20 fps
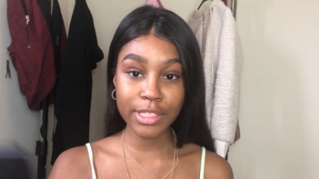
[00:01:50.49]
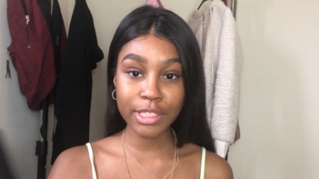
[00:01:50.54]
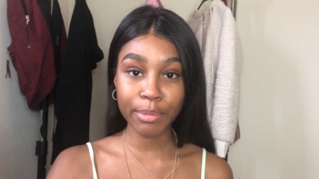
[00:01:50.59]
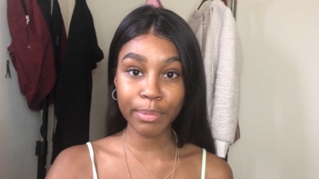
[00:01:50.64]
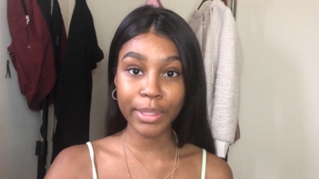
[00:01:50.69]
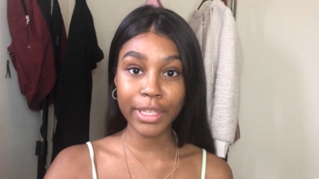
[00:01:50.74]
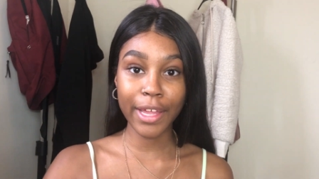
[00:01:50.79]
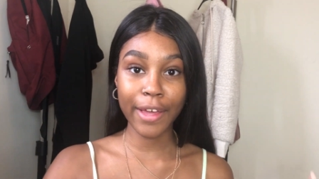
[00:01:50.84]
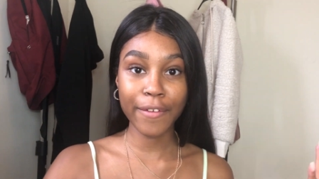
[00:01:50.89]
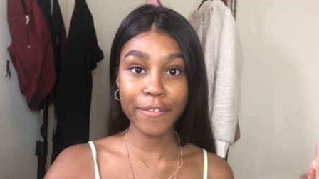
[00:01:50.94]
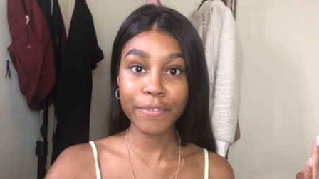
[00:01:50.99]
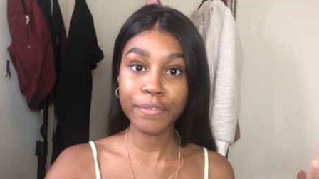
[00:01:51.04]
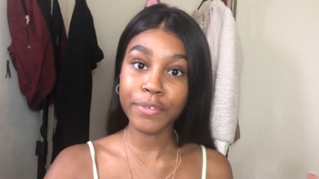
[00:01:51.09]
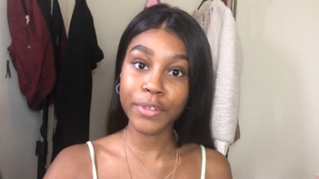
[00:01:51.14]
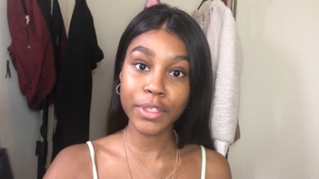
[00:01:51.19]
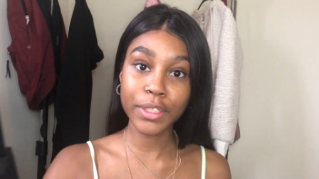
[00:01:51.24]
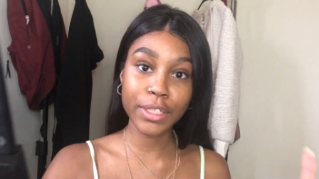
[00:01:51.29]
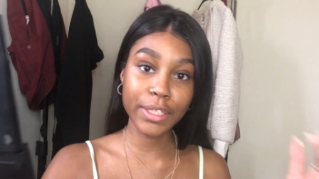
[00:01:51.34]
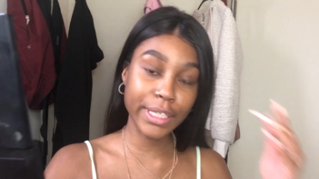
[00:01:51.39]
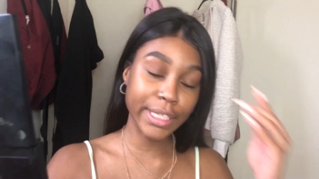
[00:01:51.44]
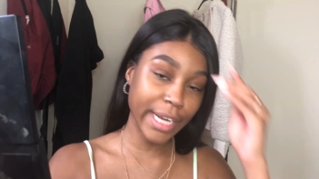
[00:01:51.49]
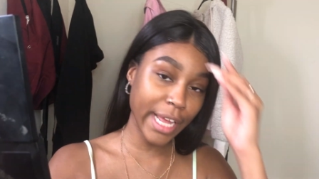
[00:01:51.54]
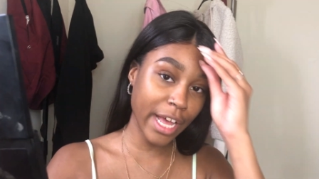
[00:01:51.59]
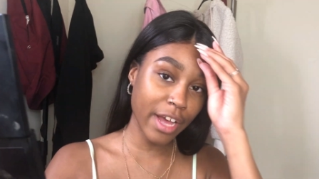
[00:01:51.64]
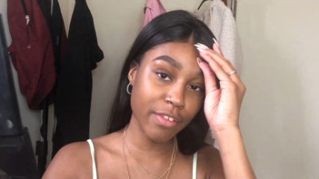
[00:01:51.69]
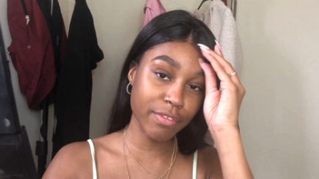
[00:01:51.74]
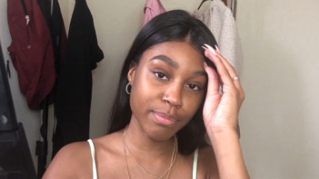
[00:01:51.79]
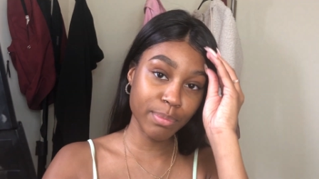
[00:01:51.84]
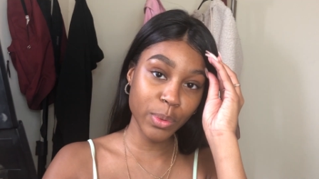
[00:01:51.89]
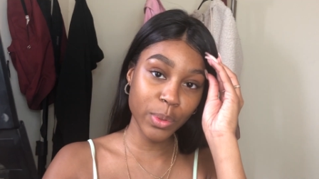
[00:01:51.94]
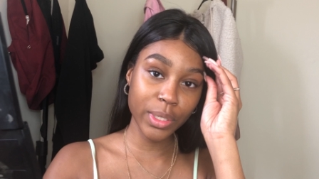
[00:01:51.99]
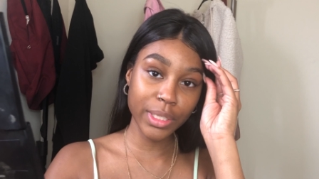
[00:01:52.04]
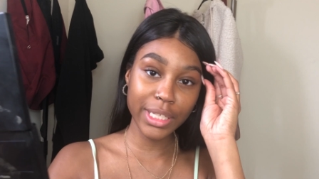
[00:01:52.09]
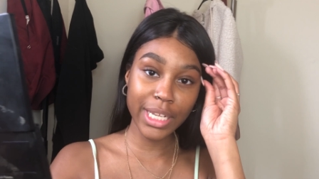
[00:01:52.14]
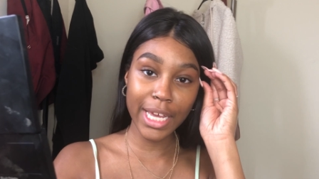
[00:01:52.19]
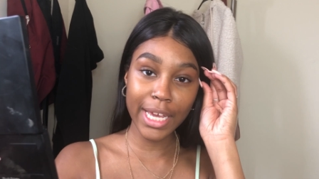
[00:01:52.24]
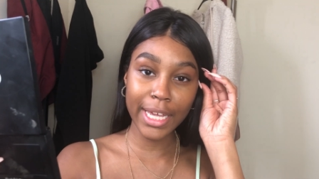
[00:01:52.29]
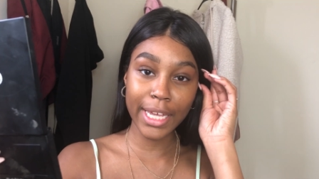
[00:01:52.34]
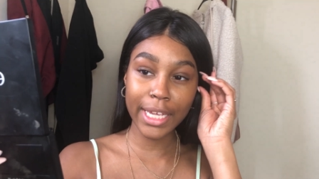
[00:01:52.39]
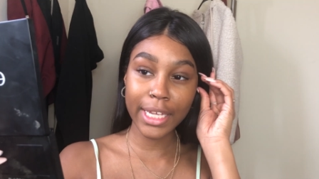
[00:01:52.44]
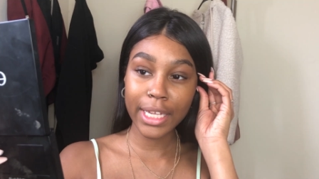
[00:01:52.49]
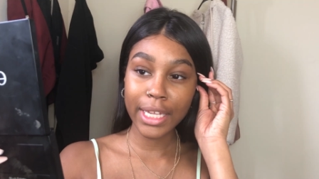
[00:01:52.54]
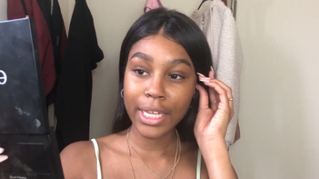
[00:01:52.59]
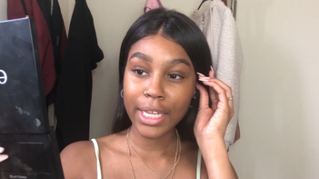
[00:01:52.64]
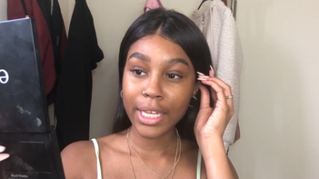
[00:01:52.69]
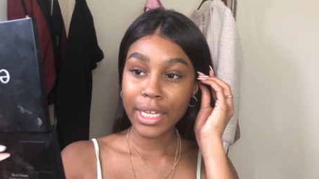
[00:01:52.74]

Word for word: to be like fuller and have more like,